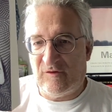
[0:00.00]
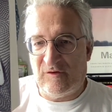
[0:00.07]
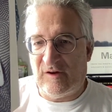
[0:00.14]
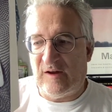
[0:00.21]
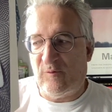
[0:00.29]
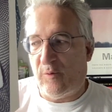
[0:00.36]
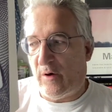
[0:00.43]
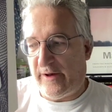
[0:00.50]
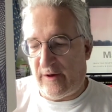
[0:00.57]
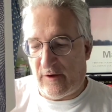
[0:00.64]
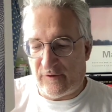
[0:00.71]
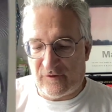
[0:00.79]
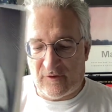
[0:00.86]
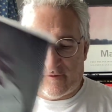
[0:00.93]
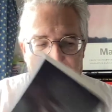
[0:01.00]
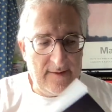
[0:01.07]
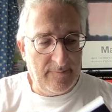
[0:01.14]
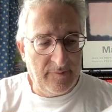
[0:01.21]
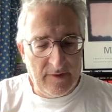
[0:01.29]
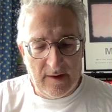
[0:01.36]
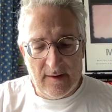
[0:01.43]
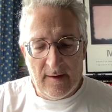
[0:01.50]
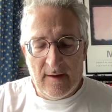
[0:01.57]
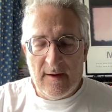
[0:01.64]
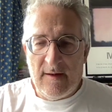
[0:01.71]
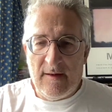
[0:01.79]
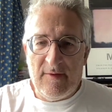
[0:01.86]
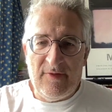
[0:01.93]
Did what I asked of it.
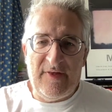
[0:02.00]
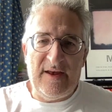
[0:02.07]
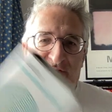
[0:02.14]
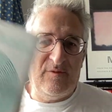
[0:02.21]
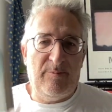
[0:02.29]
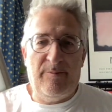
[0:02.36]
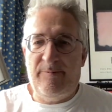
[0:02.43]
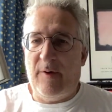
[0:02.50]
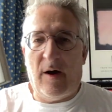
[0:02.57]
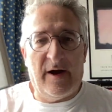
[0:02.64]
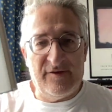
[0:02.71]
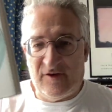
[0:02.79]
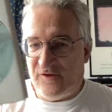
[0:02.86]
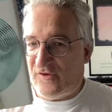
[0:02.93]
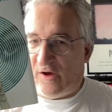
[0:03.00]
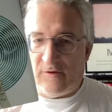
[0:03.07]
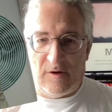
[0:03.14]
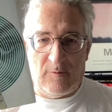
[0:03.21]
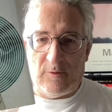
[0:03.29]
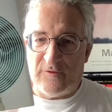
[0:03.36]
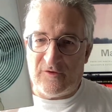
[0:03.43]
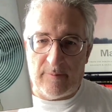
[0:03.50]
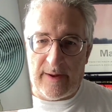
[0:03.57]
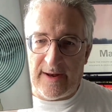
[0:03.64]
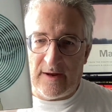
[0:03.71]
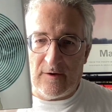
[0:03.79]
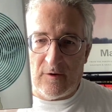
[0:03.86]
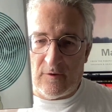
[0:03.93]
This, I just don't know what to
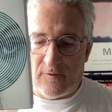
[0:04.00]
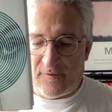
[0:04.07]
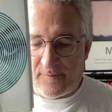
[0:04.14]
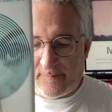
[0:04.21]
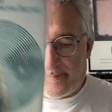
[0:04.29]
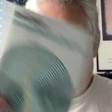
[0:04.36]
make of.